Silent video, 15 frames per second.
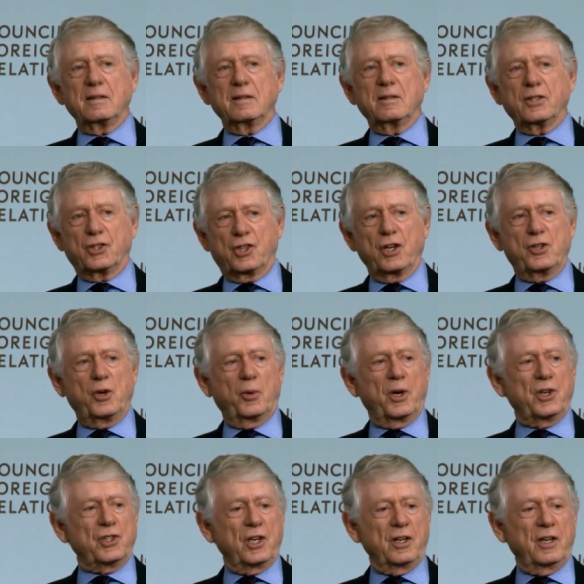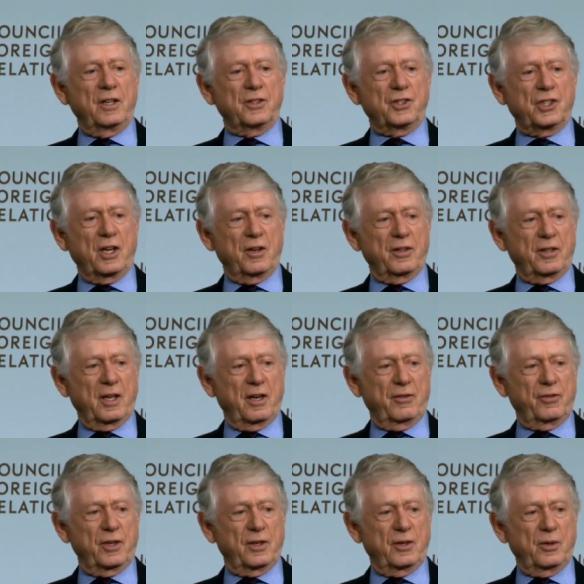the situation in South
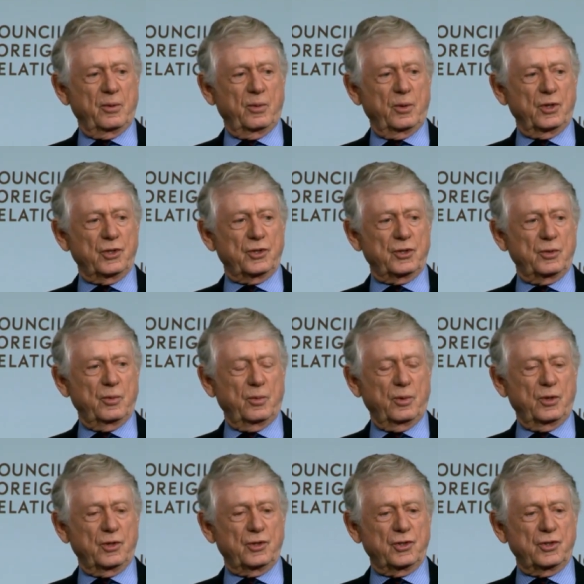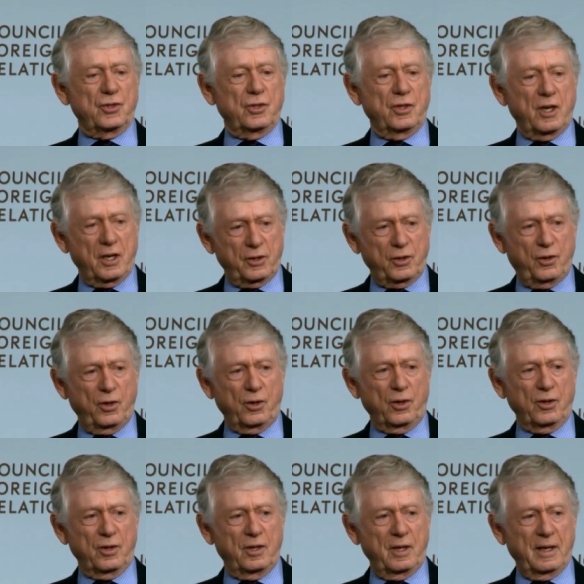Africa was, was not good,
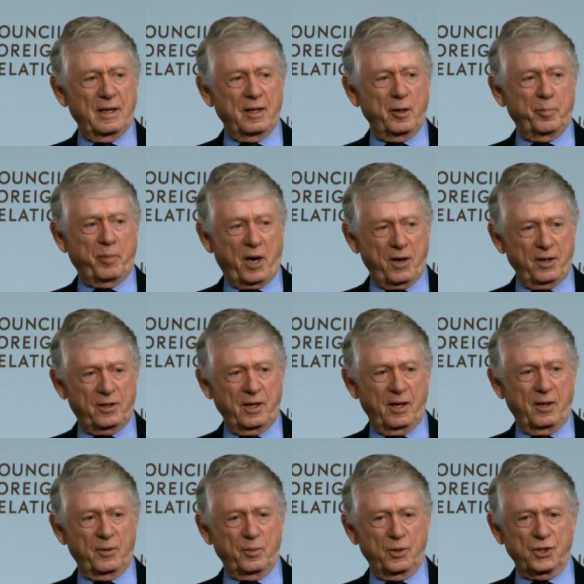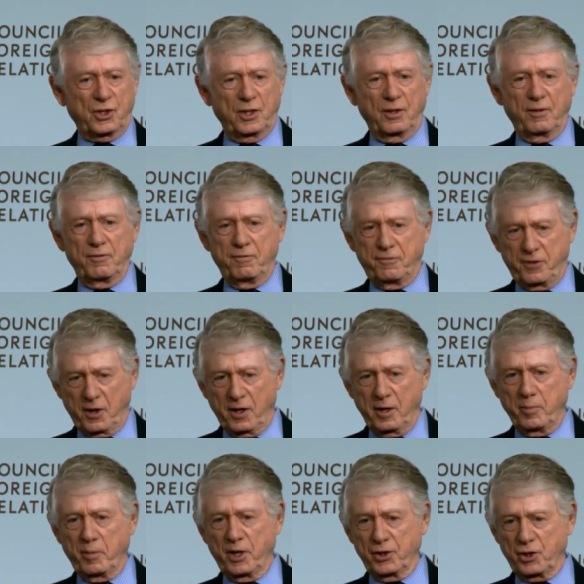and apartheid was still very
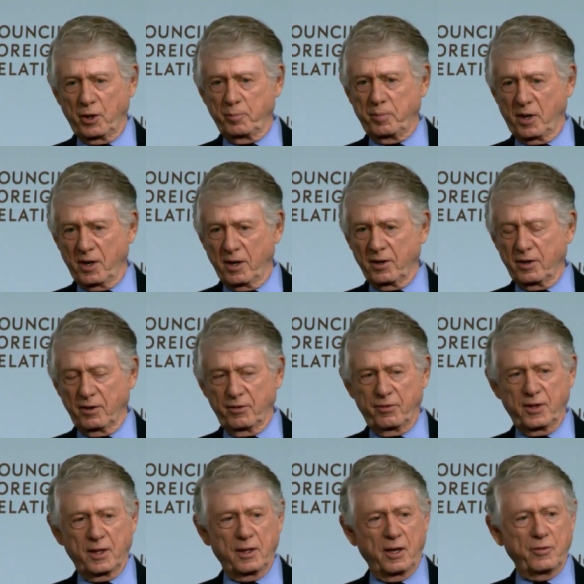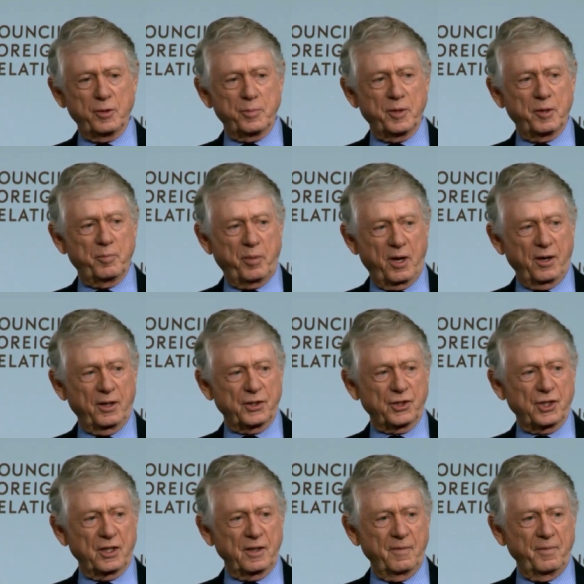much a part of the government
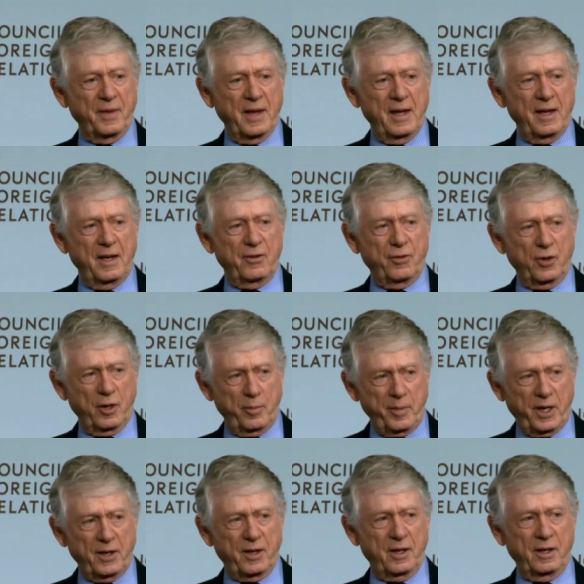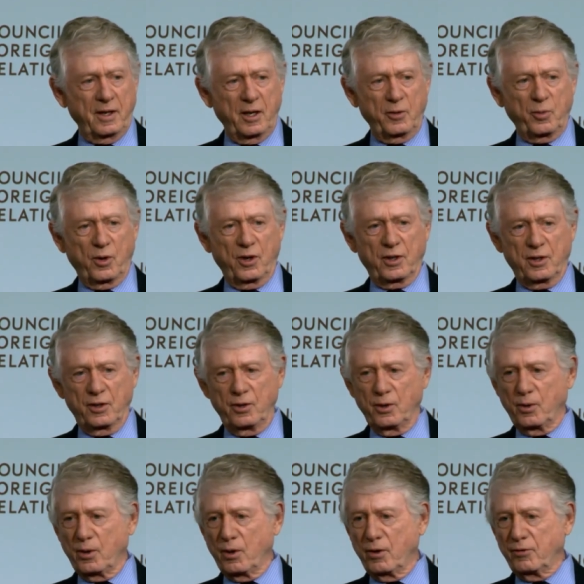policy. For an American network to
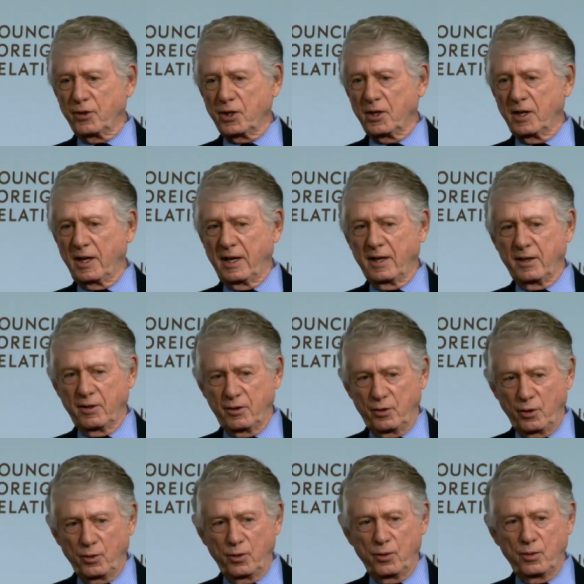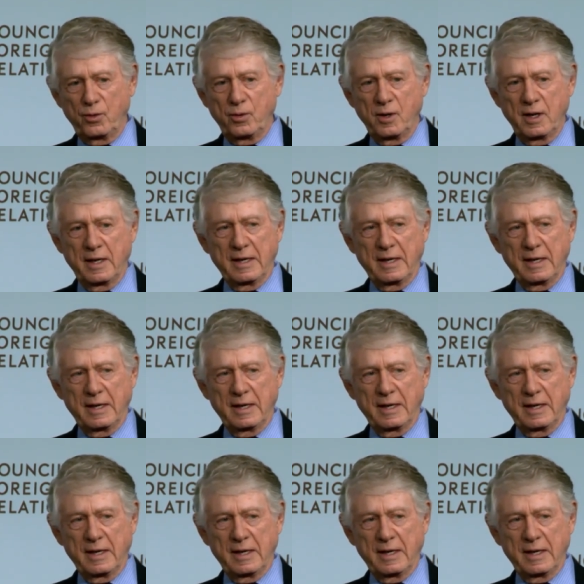go over and do